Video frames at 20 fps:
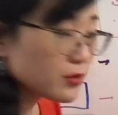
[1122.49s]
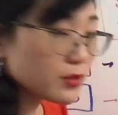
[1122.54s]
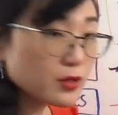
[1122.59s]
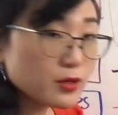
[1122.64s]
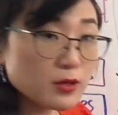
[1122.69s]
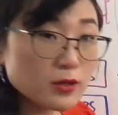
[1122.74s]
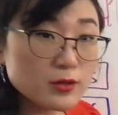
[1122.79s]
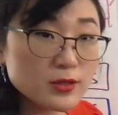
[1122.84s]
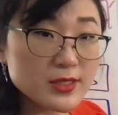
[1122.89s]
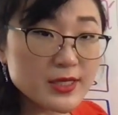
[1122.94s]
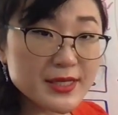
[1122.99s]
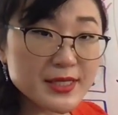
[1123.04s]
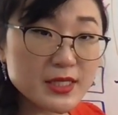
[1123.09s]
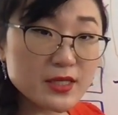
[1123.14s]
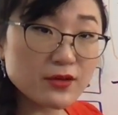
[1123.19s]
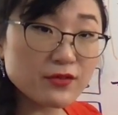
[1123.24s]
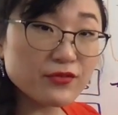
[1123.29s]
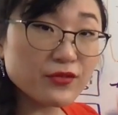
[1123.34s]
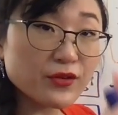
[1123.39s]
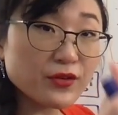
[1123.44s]
use
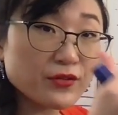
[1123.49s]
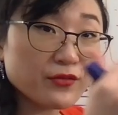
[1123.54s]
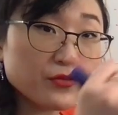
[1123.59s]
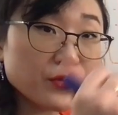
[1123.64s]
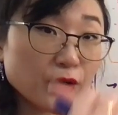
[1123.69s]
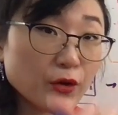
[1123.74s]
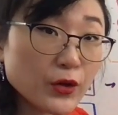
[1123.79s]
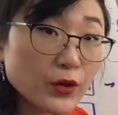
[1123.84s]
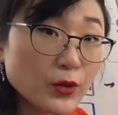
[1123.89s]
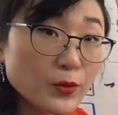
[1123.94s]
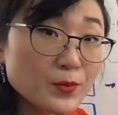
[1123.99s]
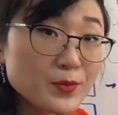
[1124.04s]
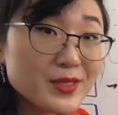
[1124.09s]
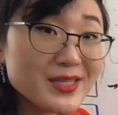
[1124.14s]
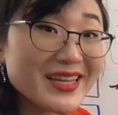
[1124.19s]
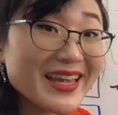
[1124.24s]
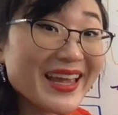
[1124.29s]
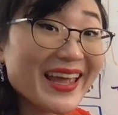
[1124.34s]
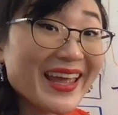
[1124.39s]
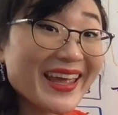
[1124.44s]
this for
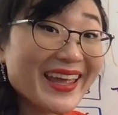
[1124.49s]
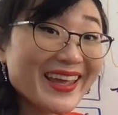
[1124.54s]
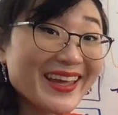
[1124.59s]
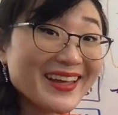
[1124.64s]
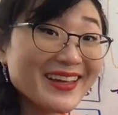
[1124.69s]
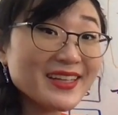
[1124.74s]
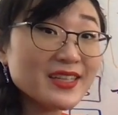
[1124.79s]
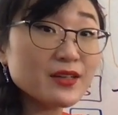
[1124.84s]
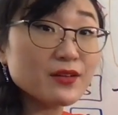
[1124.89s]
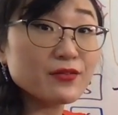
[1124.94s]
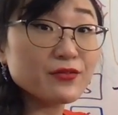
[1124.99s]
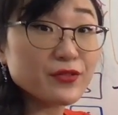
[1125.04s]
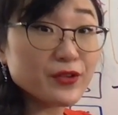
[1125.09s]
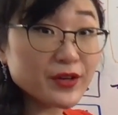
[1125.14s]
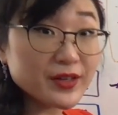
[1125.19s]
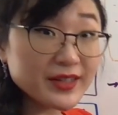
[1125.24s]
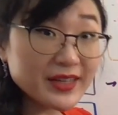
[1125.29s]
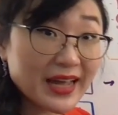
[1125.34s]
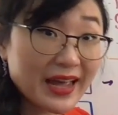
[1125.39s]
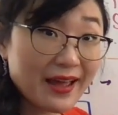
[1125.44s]
verbs and for
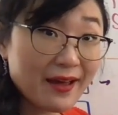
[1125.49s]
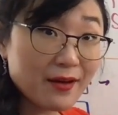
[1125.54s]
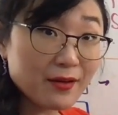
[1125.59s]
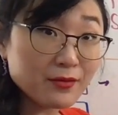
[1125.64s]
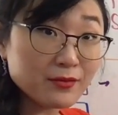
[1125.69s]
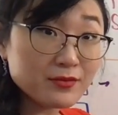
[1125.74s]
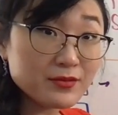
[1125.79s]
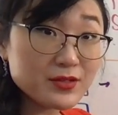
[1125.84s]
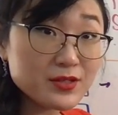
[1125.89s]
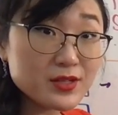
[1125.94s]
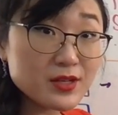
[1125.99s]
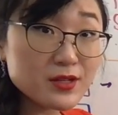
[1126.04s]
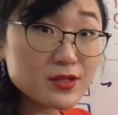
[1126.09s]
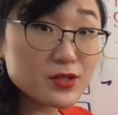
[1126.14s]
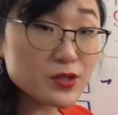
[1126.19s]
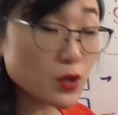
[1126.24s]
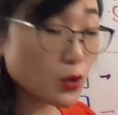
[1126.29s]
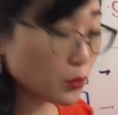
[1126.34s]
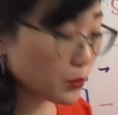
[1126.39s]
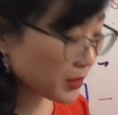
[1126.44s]
nouns,
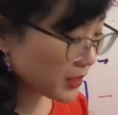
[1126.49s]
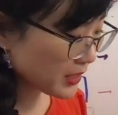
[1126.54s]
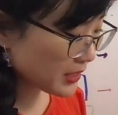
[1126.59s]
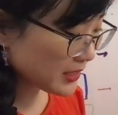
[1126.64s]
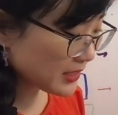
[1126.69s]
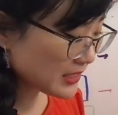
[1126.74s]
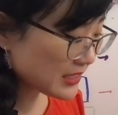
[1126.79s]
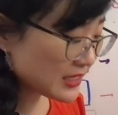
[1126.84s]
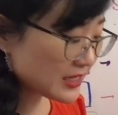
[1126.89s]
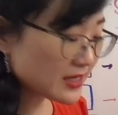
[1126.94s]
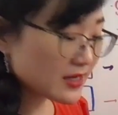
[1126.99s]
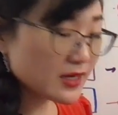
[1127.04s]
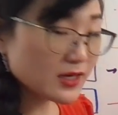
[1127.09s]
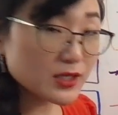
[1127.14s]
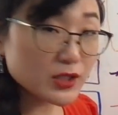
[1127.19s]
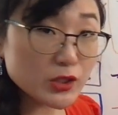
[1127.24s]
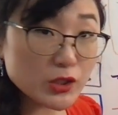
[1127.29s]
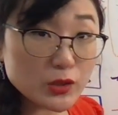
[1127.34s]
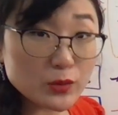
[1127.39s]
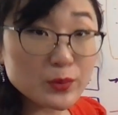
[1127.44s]
so we need
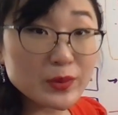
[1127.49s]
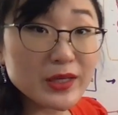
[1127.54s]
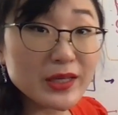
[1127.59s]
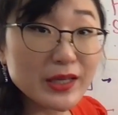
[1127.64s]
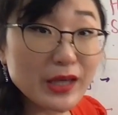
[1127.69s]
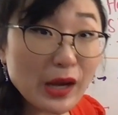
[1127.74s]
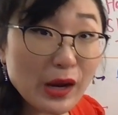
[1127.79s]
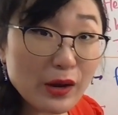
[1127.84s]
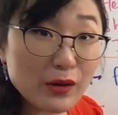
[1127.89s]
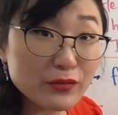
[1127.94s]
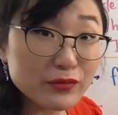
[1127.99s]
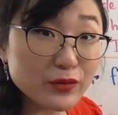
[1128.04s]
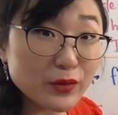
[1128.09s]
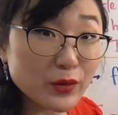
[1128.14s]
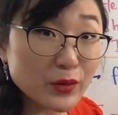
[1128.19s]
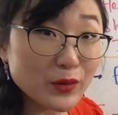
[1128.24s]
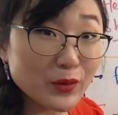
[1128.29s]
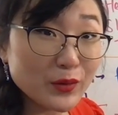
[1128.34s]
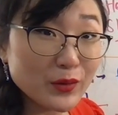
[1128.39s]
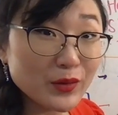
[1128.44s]
to be
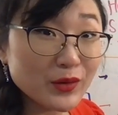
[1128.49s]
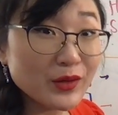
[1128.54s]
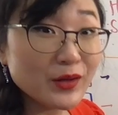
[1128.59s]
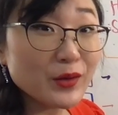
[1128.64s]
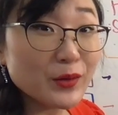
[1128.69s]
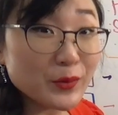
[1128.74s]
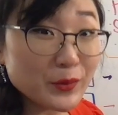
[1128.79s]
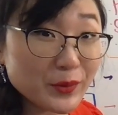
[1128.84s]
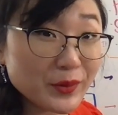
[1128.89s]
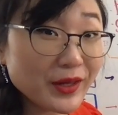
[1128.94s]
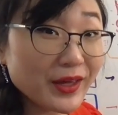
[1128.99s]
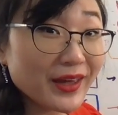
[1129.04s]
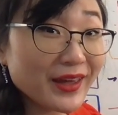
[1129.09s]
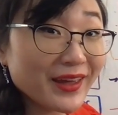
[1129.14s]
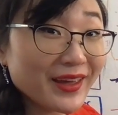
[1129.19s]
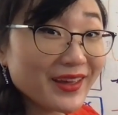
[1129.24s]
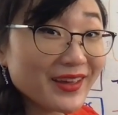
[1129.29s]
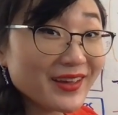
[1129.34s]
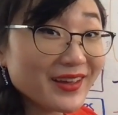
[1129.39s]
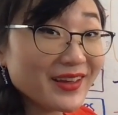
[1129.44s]
careful,
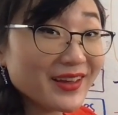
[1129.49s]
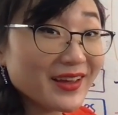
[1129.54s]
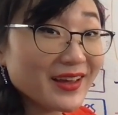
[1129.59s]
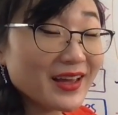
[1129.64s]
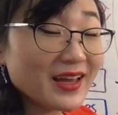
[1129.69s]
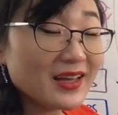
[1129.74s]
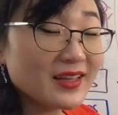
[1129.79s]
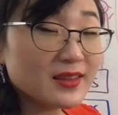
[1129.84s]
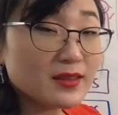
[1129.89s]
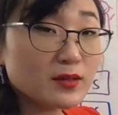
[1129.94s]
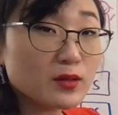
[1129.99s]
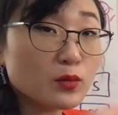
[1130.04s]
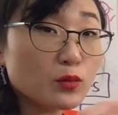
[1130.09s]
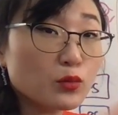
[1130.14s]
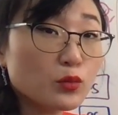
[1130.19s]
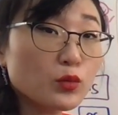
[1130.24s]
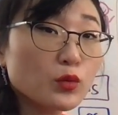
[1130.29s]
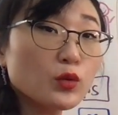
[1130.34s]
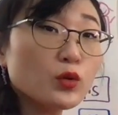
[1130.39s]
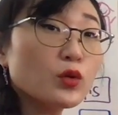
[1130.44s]
okay? The
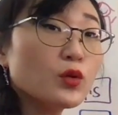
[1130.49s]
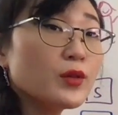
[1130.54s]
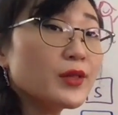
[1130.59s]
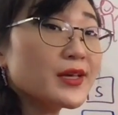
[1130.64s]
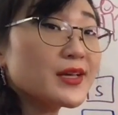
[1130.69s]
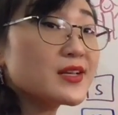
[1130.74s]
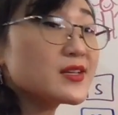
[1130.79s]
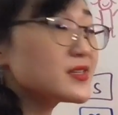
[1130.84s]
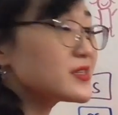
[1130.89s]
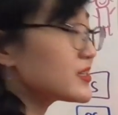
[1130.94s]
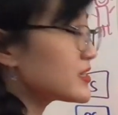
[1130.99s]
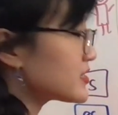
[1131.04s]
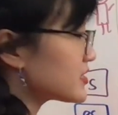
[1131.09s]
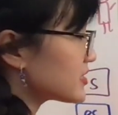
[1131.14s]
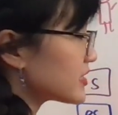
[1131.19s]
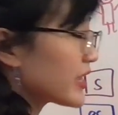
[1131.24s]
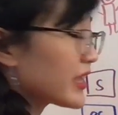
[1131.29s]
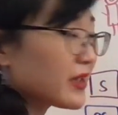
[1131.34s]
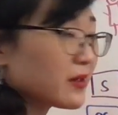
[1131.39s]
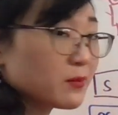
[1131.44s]
rule is the
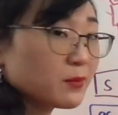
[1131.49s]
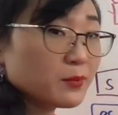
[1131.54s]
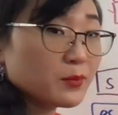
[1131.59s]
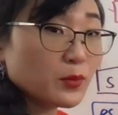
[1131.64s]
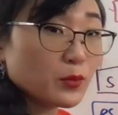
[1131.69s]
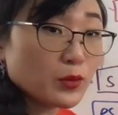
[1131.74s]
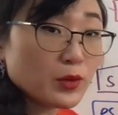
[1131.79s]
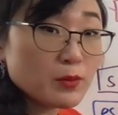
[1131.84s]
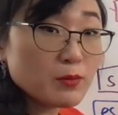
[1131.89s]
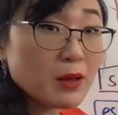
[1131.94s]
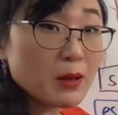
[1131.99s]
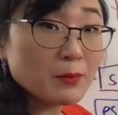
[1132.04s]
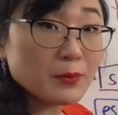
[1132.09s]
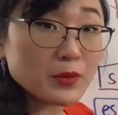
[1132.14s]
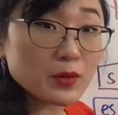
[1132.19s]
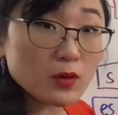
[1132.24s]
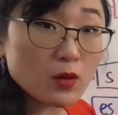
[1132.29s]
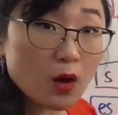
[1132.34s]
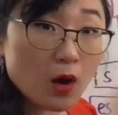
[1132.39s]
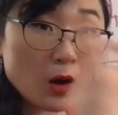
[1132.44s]
same.
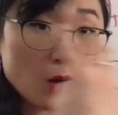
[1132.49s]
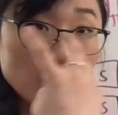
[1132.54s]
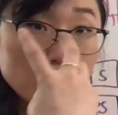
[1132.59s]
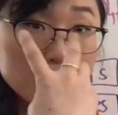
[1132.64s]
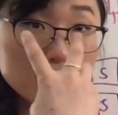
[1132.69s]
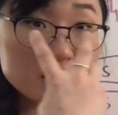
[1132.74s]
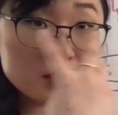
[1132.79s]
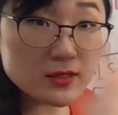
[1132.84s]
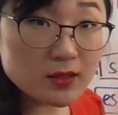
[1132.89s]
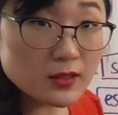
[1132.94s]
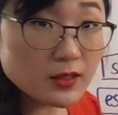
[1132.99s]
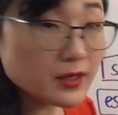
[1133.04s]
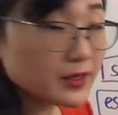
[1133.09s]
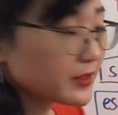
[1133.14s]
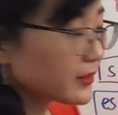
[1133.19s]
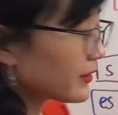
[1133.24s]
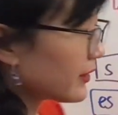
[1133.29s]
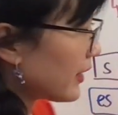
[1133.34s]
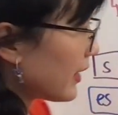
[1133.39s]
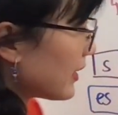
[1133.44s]
Remember, always
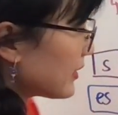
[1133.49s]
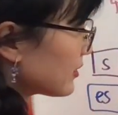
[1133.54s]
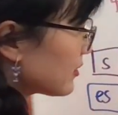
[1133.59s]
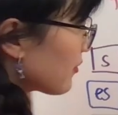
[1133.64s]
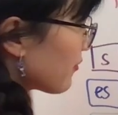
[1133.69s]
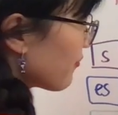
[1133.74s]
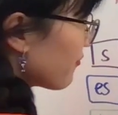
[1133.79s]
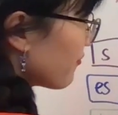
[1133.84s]
look at the